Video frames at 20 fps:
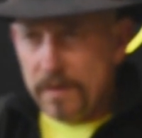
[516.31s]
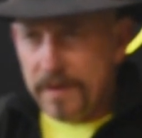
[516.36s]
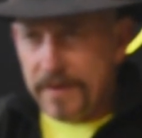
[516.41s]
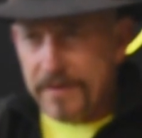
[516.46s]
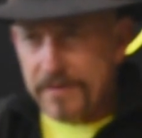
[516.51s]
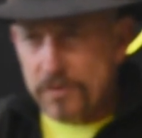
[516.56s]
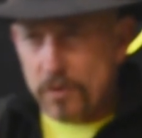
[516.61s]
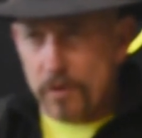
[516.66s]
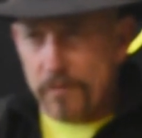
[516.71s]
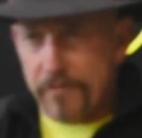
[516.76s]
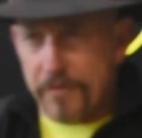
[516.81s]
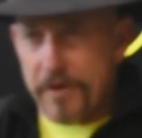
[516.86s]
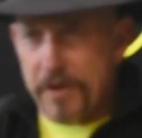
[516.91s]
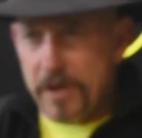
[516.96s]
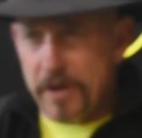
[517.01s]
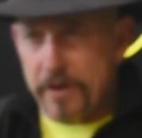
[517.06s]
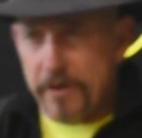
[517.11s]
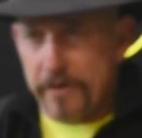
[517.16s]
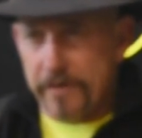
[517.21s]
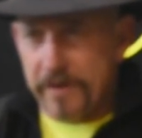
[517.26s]
is over
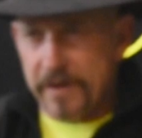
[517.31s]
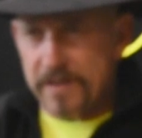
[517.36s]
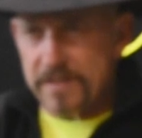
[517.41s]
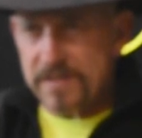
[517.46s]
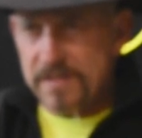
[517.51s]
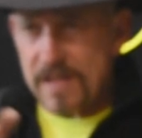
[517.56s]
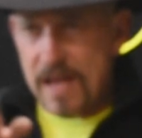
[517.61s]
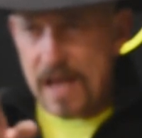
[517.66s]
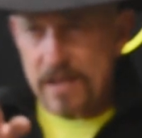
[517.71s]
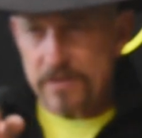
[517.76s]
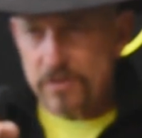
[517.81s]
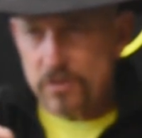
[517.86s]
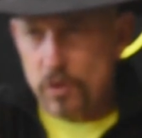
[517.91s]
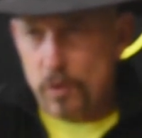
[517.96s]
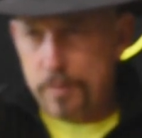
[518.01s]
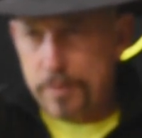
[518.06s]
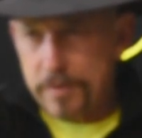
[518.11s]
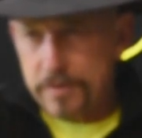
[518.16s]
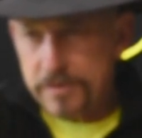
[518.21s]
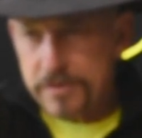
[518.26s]
here and it's not
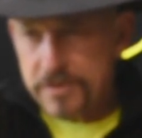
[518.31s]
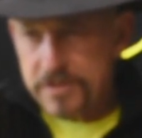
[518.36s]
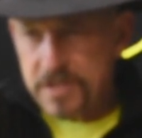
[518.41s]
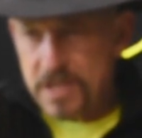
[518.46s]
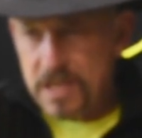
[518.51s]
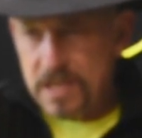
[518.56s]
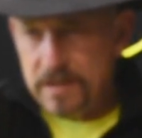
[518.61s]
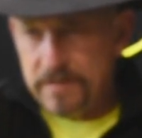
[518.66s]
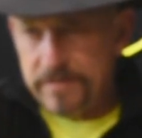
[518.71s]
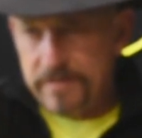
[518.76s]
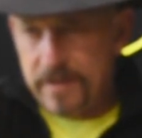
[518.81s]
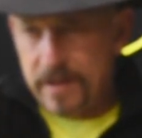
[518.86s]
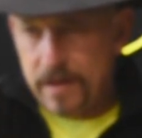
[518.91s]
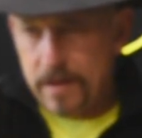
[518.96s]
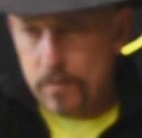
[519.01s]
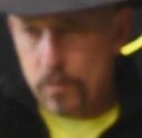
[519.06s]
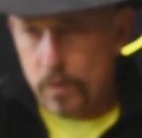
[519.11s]
so perceived